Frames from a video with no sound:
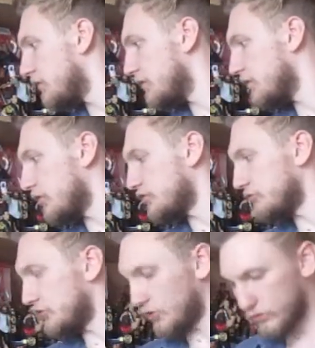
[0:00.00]
Got
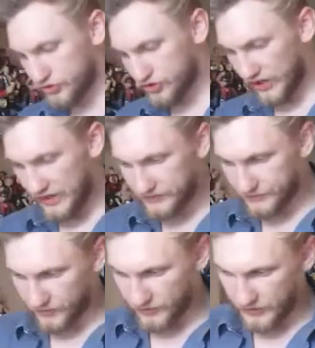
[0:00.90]
some cool shades
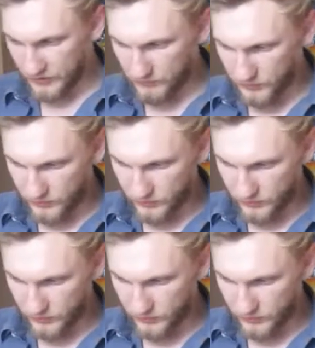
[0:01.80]
for him.